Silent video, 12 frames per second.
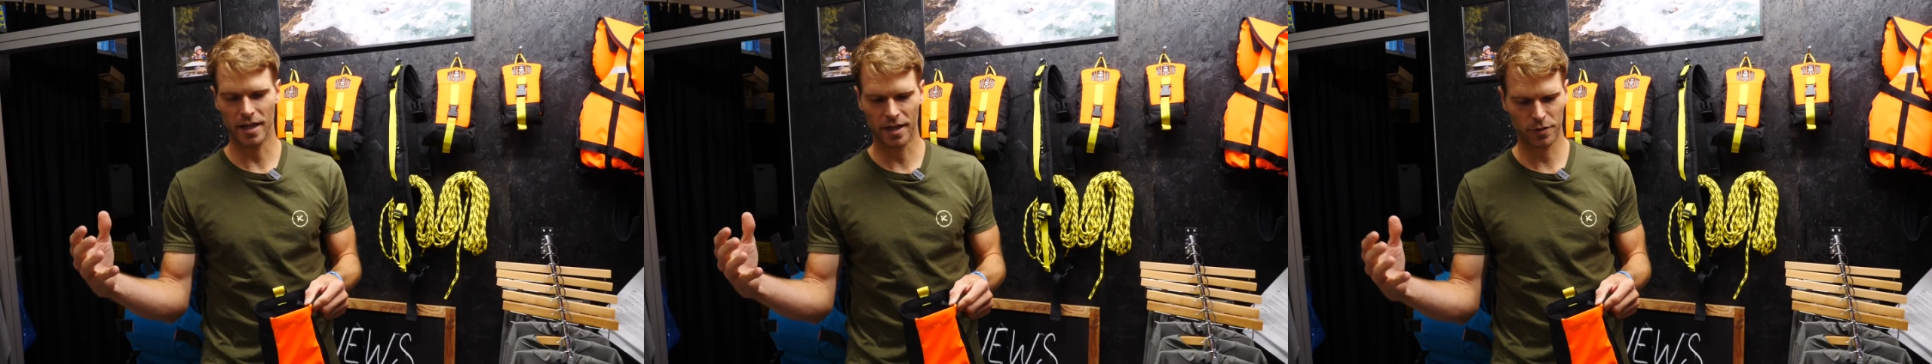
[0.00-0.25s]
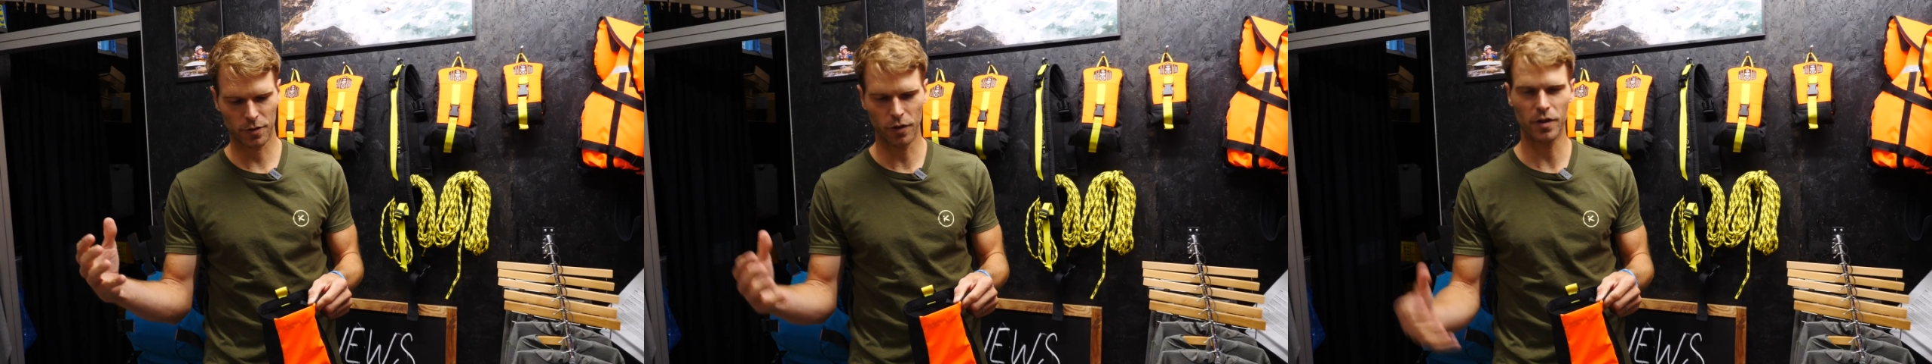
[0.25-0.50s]

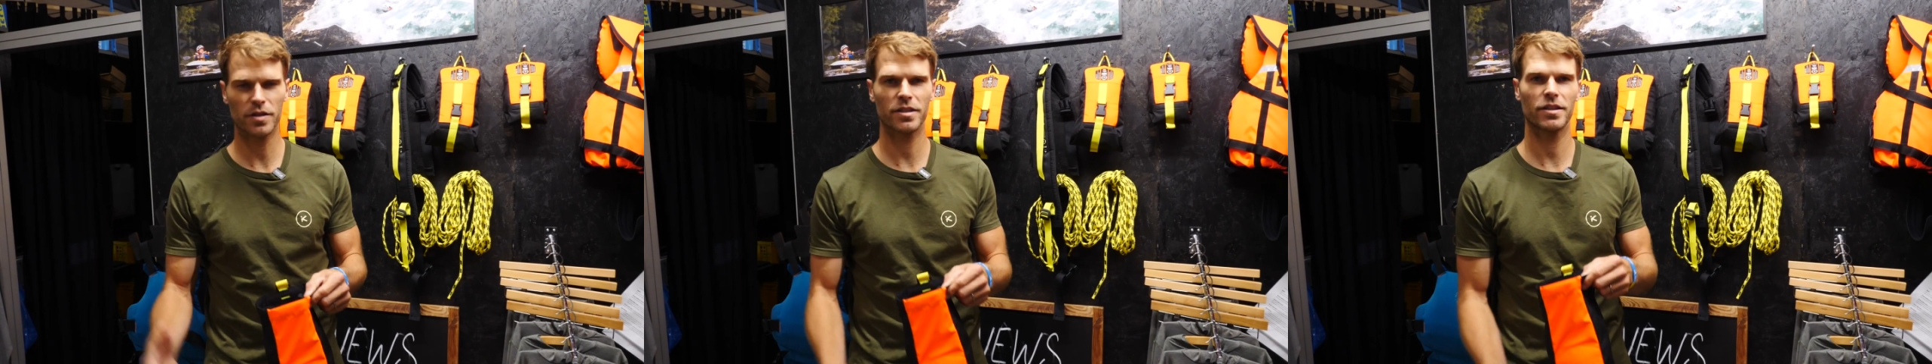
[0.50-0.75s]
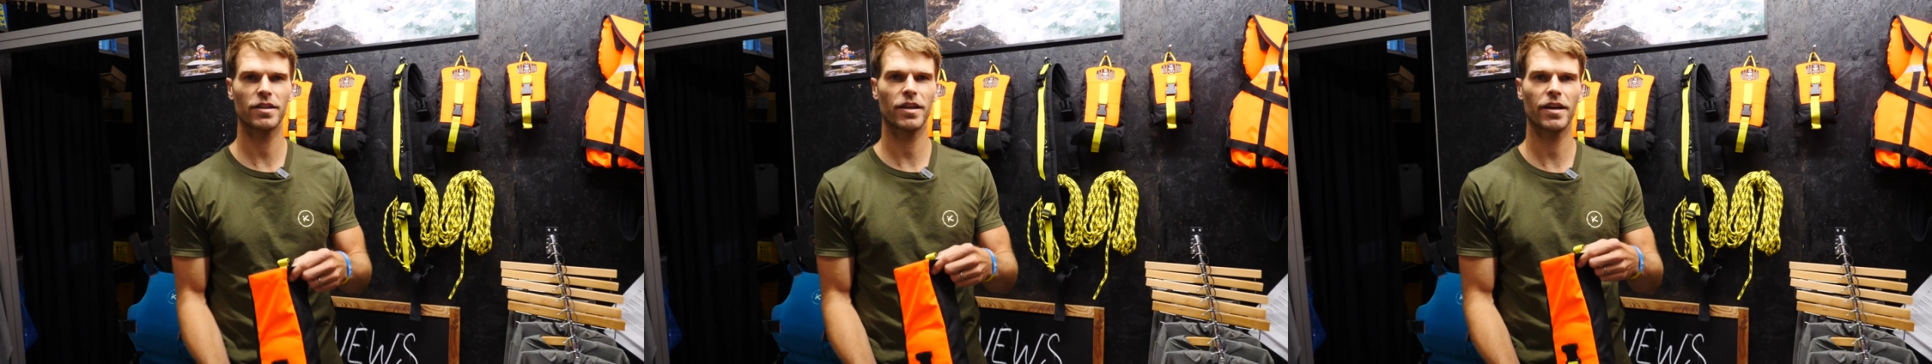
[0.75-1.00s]
uncoils
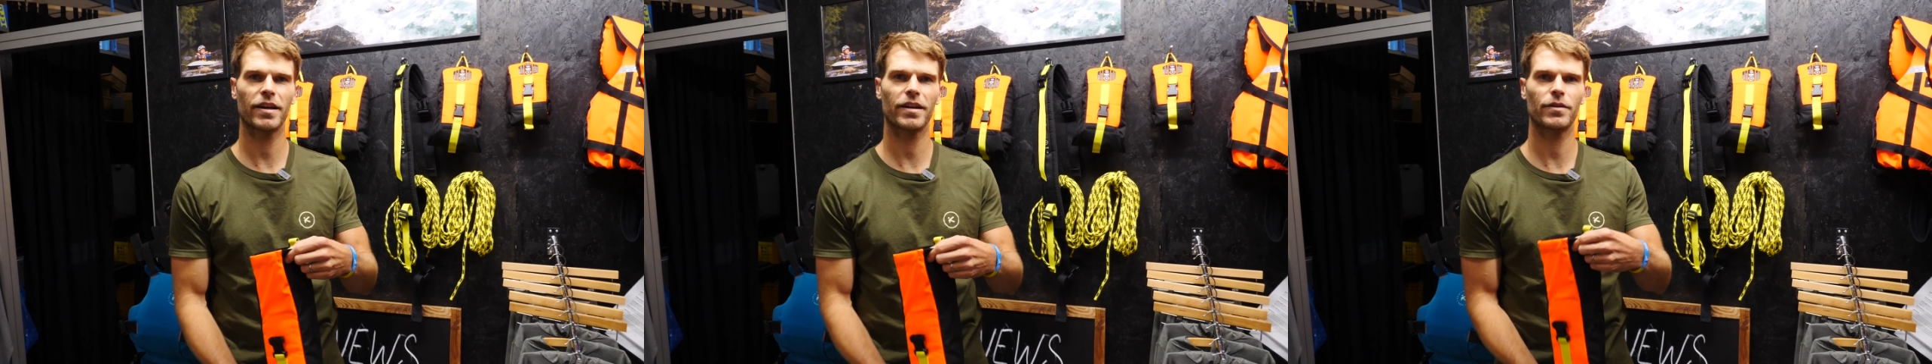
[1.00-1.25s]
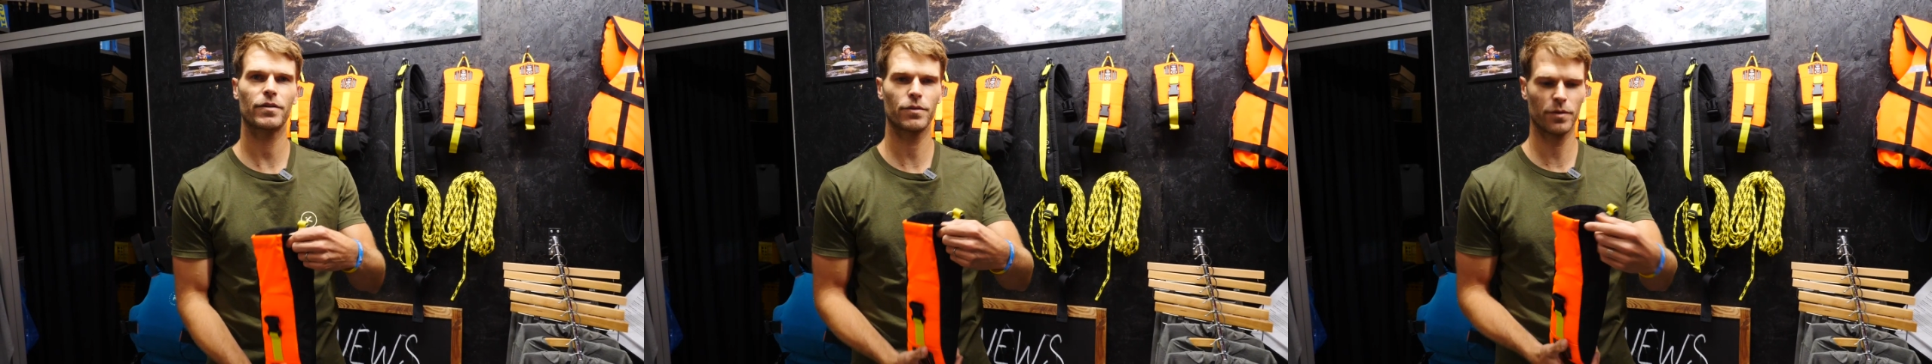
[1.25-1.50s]
in the
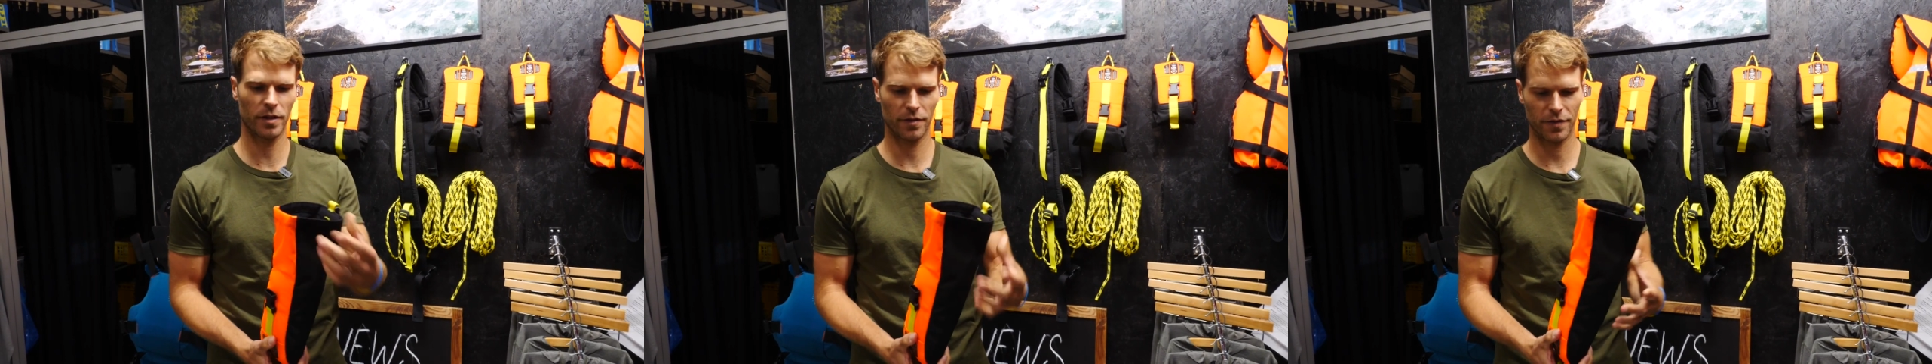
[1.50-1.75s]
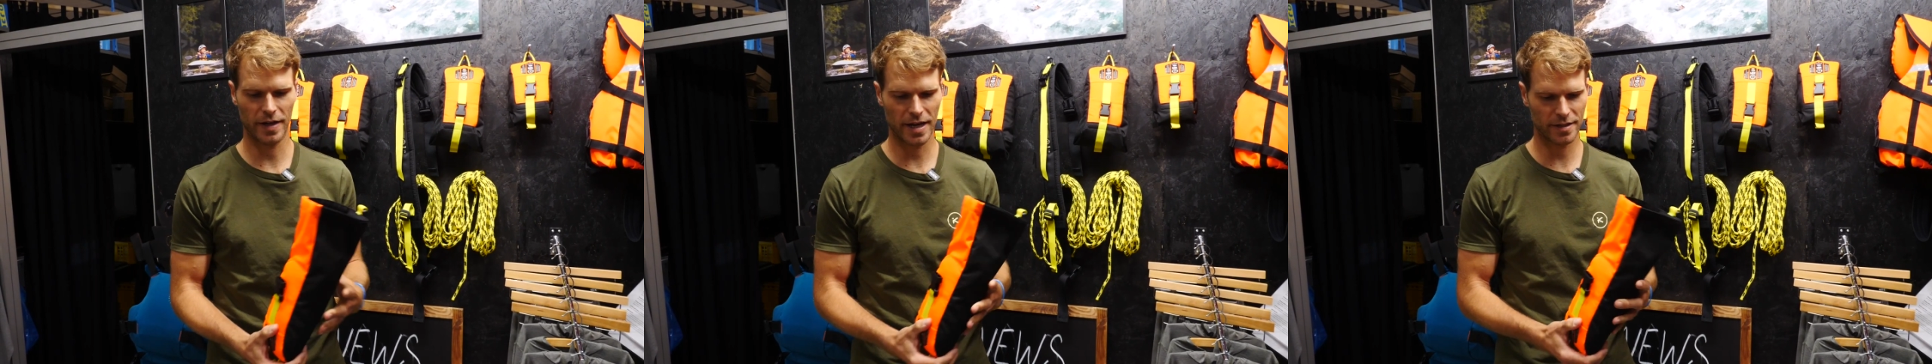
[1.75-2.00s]
air really
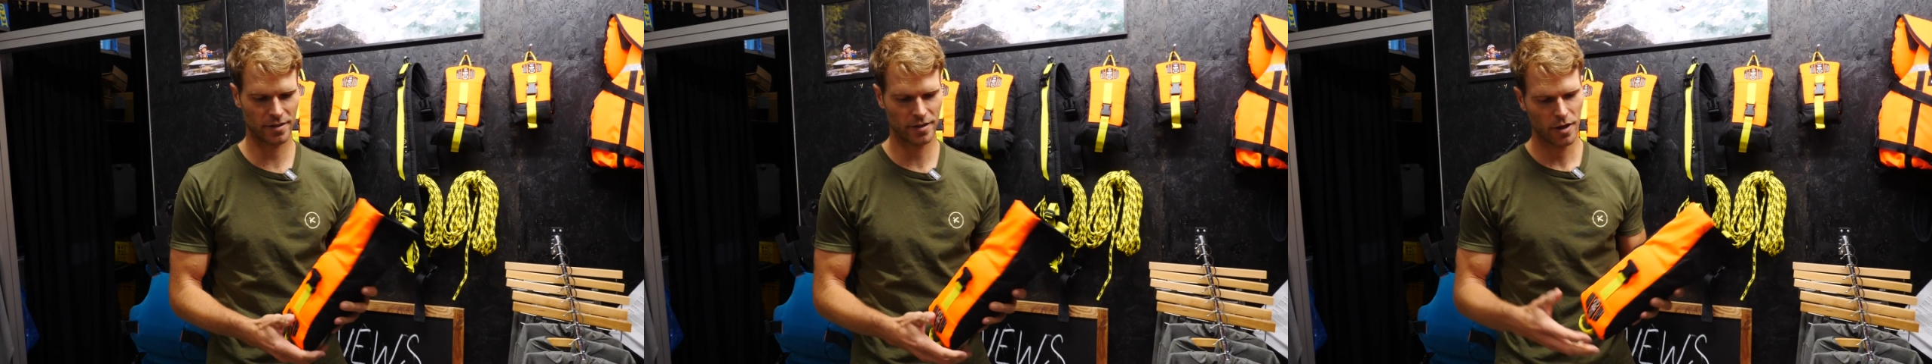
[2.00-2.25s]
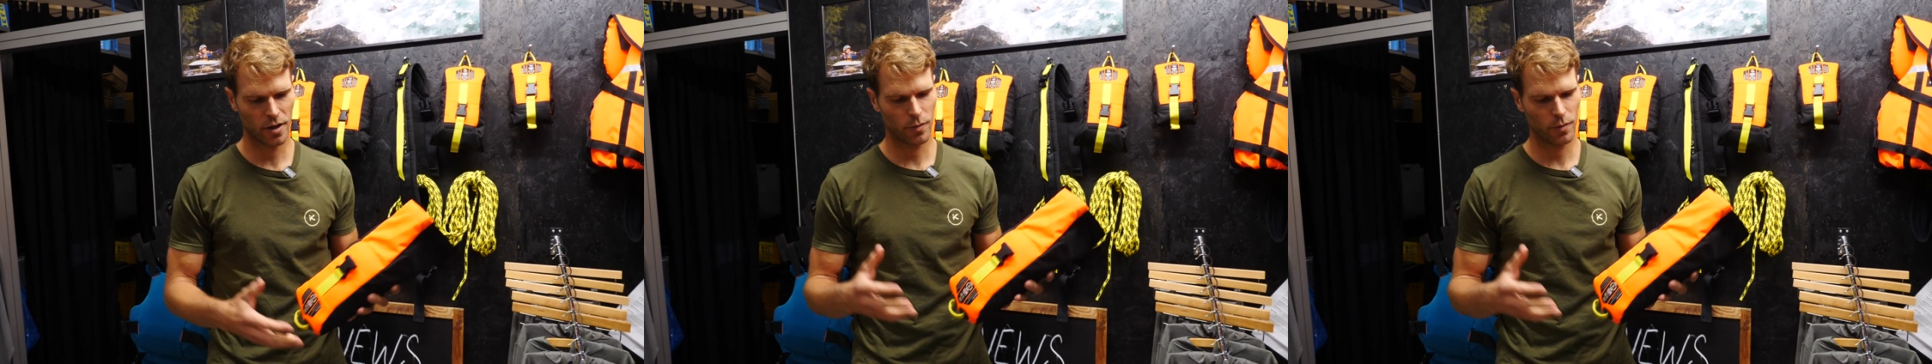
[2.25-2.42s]
fast.